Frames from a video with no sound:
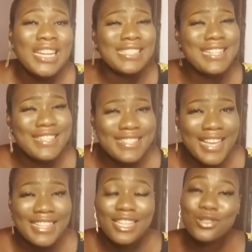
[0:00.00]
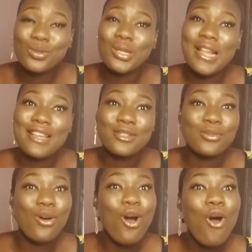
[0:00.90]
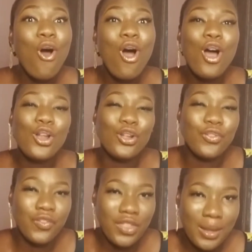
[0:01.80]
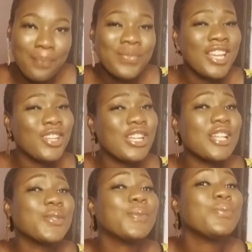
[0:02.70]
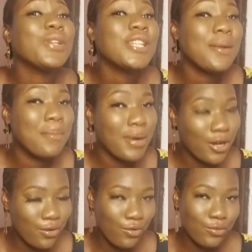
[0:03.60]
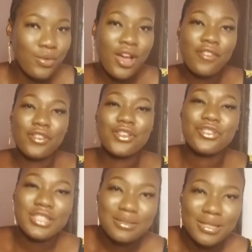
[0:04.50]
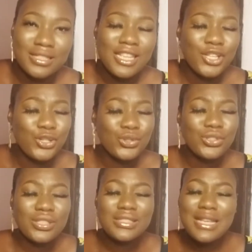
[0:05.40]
decided to lie to all of them in order to bring them back home for Christmas. So